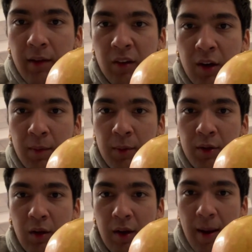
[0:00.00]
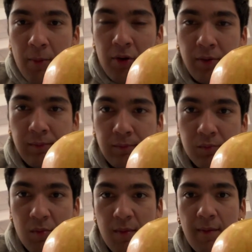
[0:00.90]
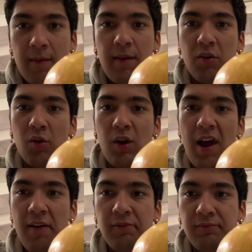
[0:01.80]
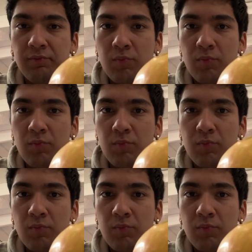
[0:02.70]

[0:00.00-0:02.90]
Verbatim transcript: Can you cover your camera and go live?